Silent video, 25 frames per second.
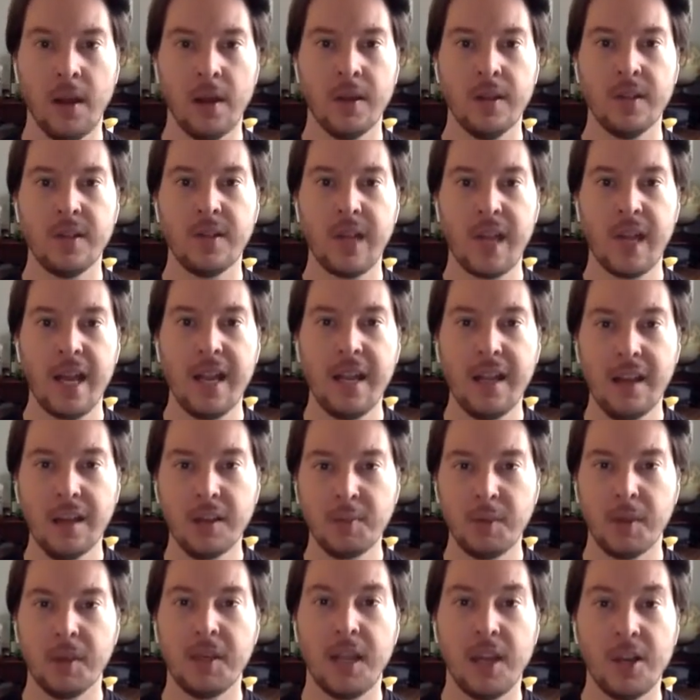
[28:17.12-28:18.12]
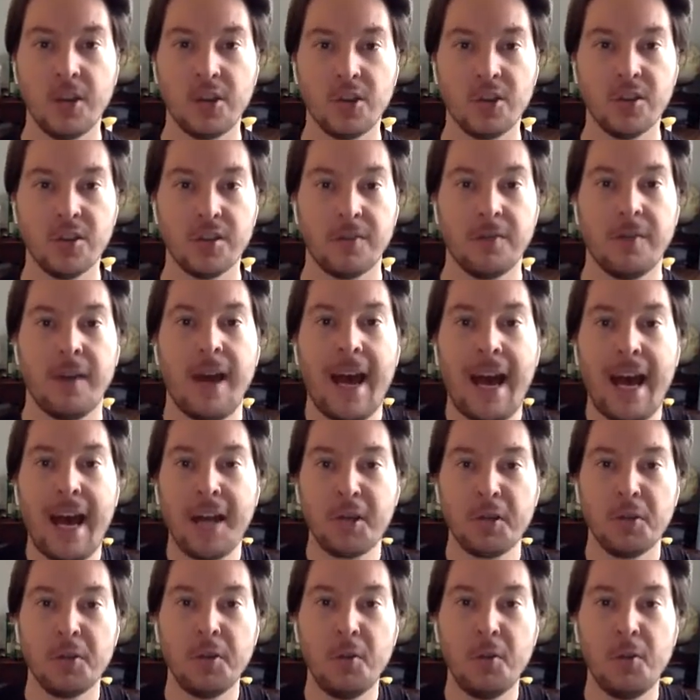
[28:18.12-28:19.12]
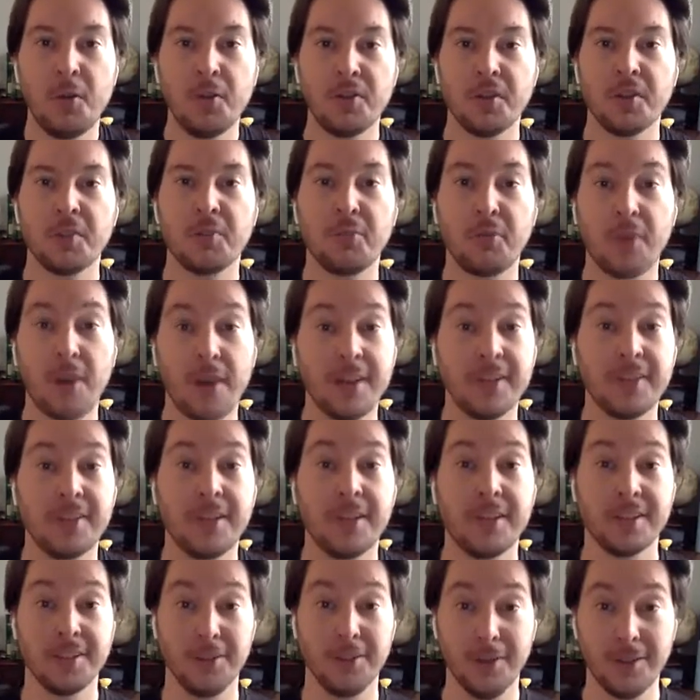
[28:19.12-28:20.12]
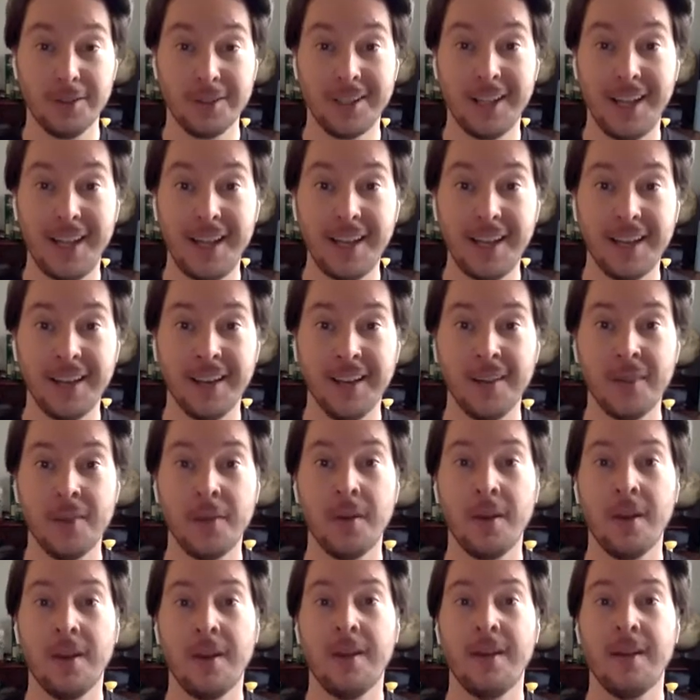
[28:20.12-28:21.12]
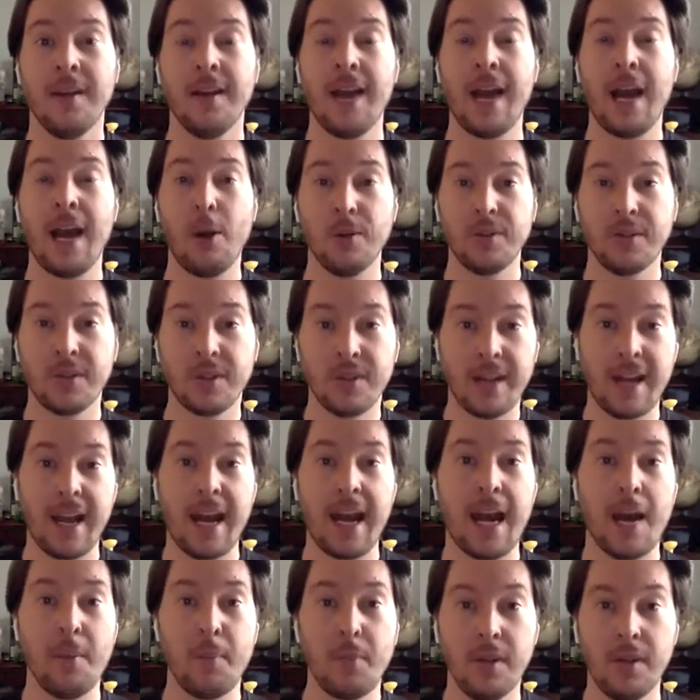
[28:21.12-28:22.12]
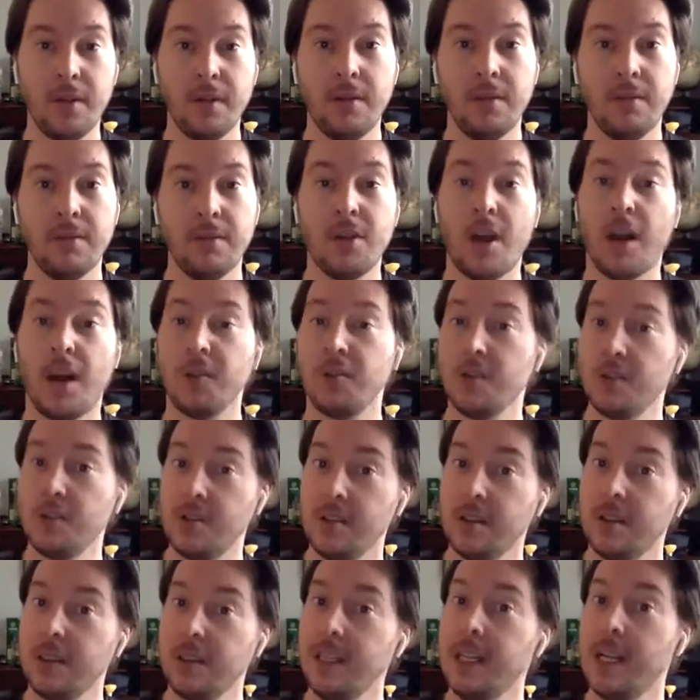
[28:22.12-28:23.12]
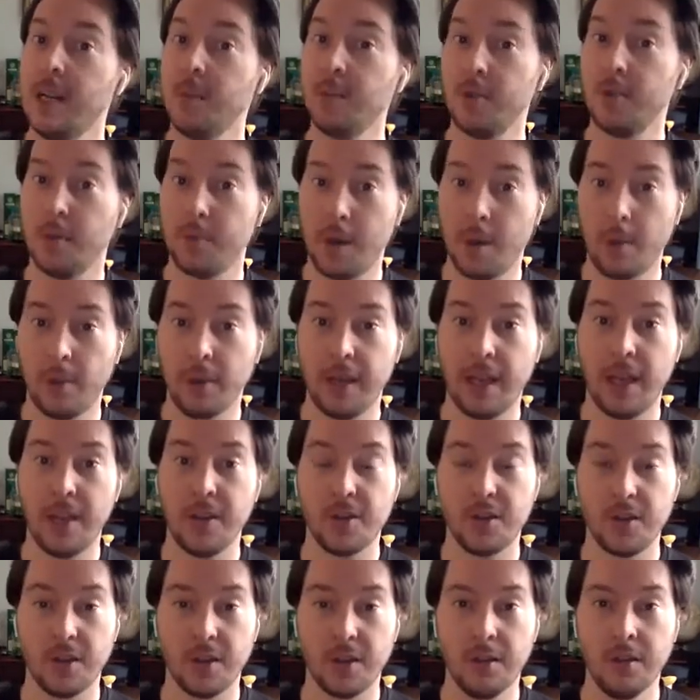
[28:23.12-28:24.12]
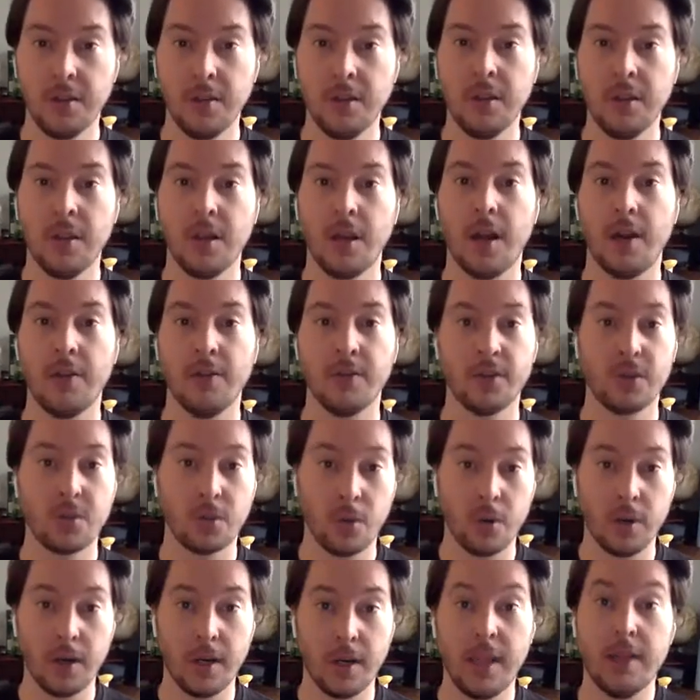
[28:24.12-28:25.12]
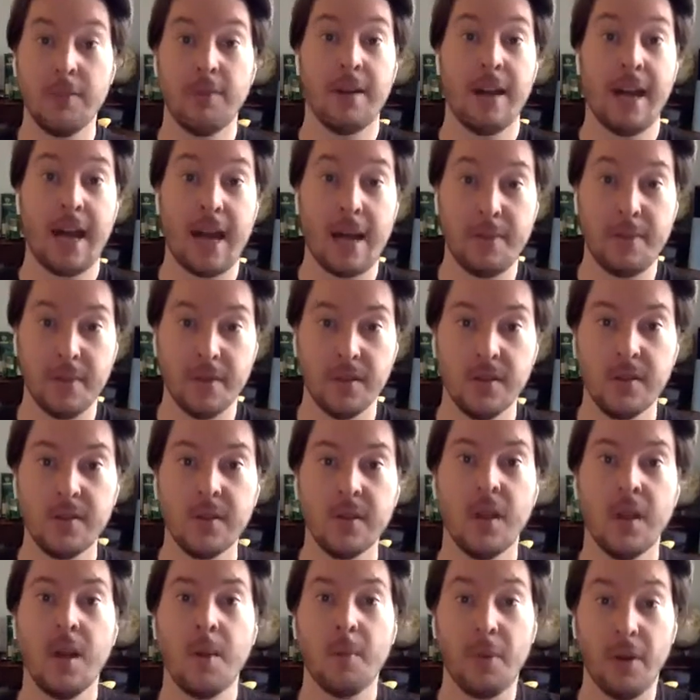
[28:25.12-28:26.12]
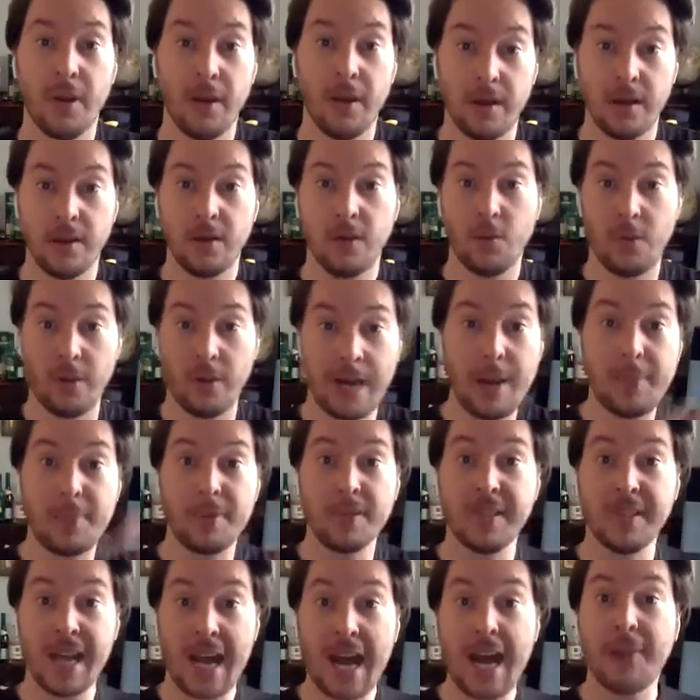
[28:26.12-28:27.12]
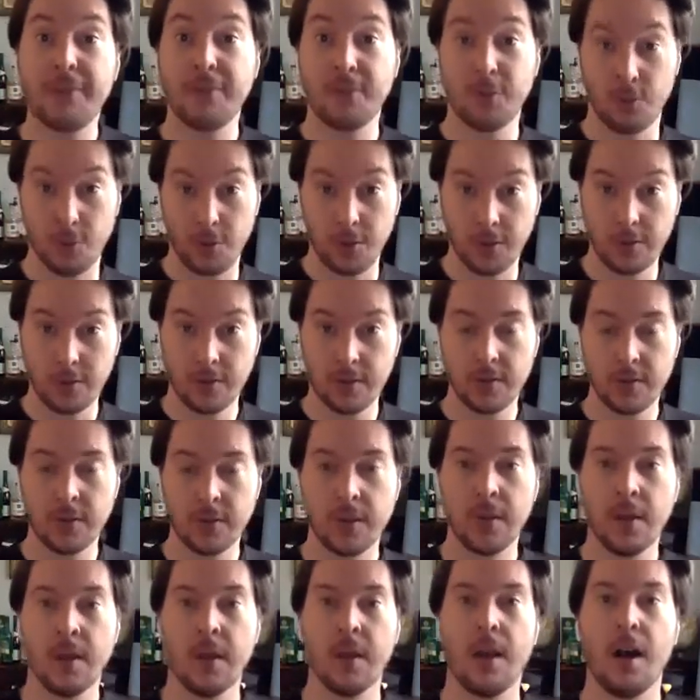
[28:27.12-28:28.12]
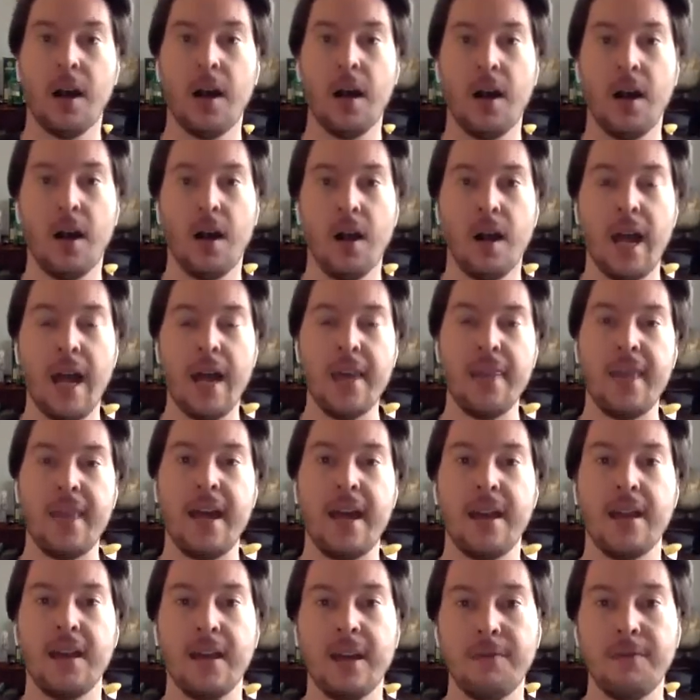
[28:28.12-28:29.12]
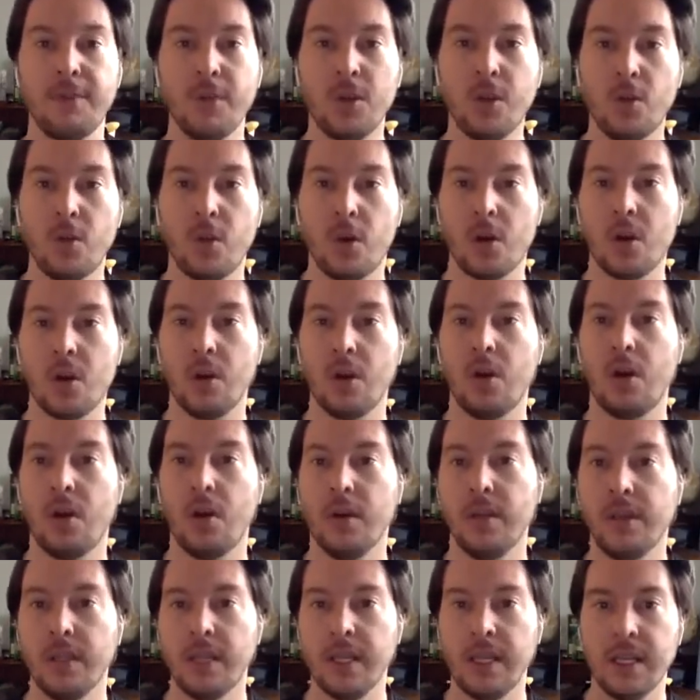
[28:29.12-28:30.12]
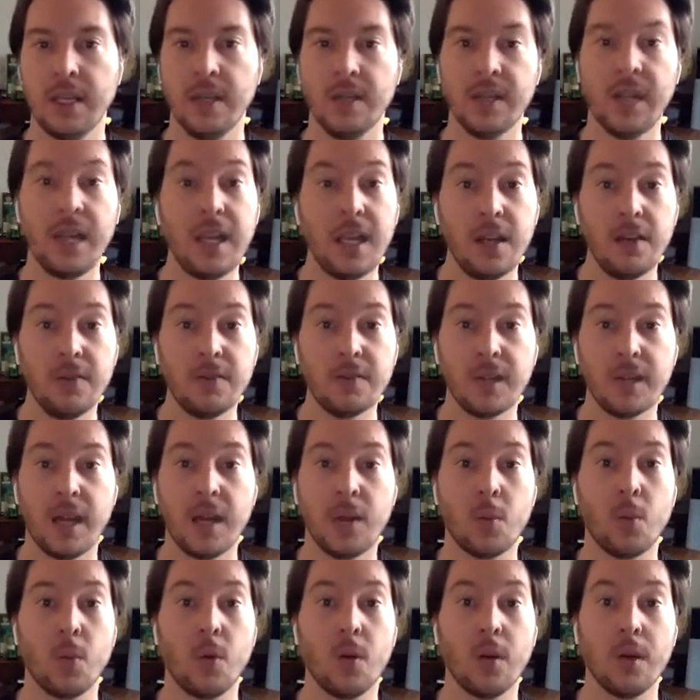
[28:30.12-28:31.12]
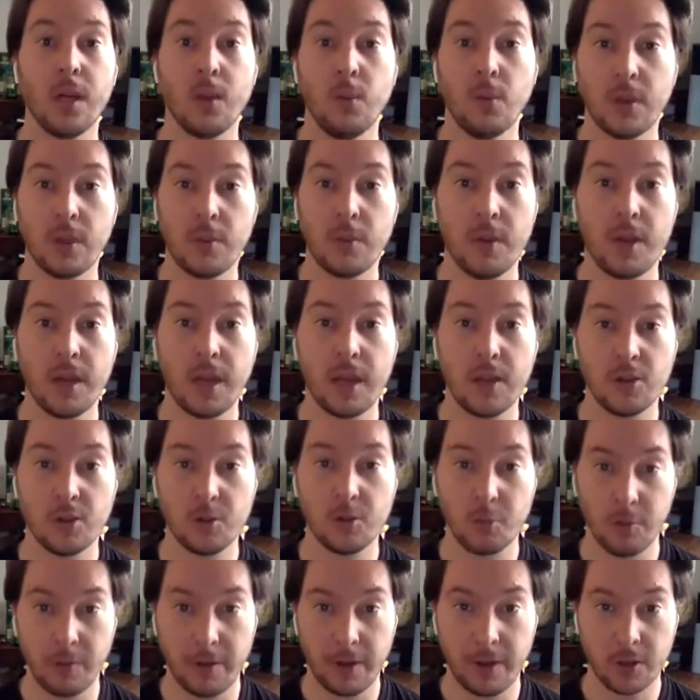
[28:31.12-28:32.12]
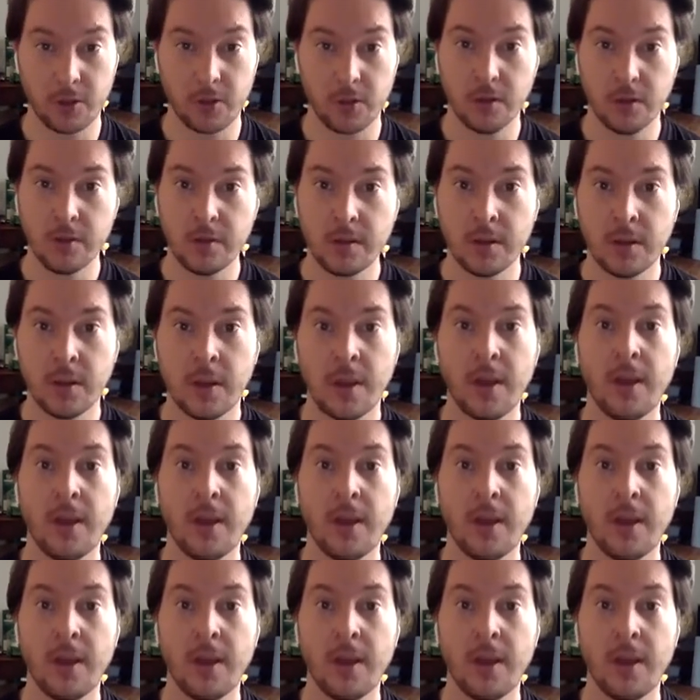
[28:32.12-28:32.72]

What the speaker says: setting expectations of actually what this process looks like, how it's going to happen, not just the lead up to the publication of a story if it happens, but what happens afterwards. And then if you are on the executive side working with communications professionals,